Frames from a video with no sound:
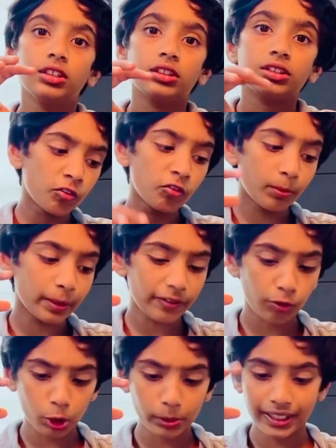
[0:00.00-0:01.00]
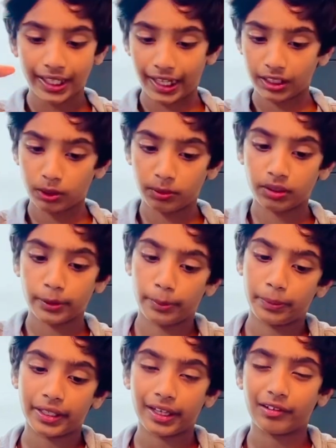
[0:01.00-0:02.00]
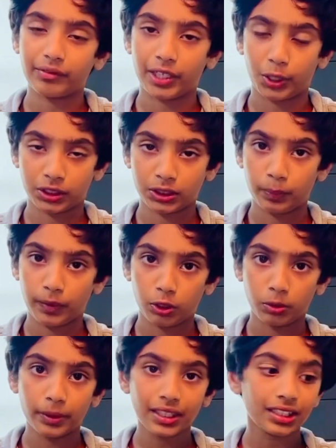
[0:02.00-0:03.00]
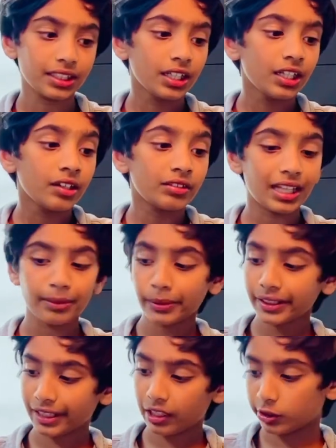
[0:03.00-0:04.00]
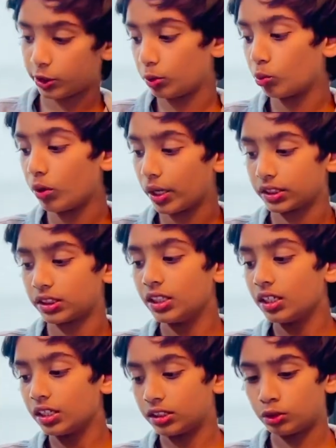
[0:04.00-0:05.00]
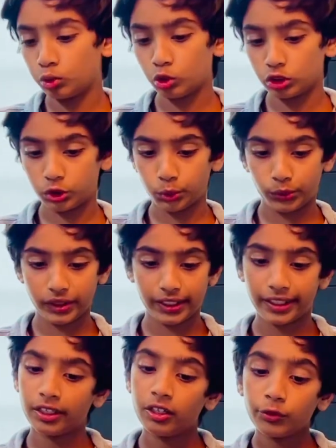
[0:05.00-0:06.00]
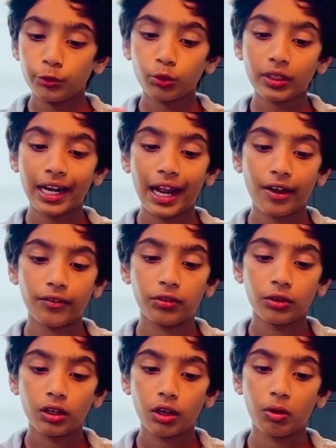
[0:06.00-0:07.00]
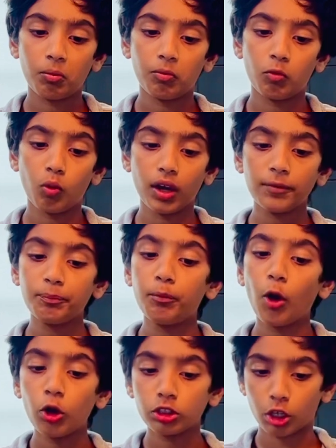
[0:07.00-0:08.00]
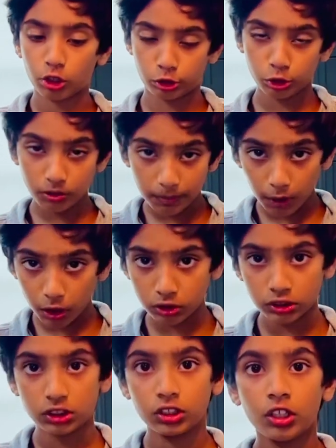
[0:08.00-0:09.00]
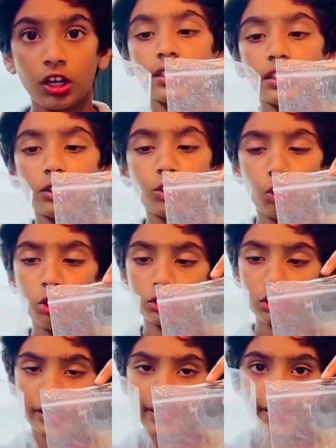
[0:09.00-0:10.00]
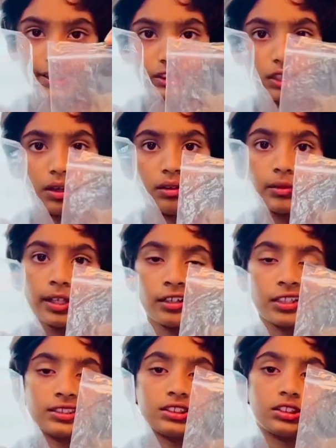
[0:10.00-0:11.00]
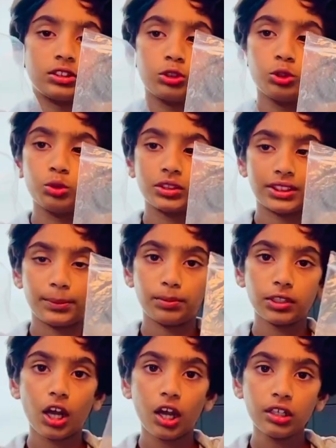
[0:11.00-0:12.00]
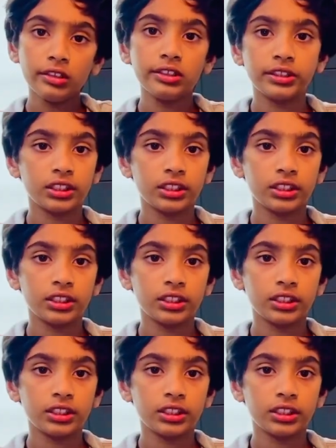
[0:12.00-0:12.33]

Before we begin with our experiment, let me tell you what tools you need. You can have one bowl or two bowls. You also need two Ziplocs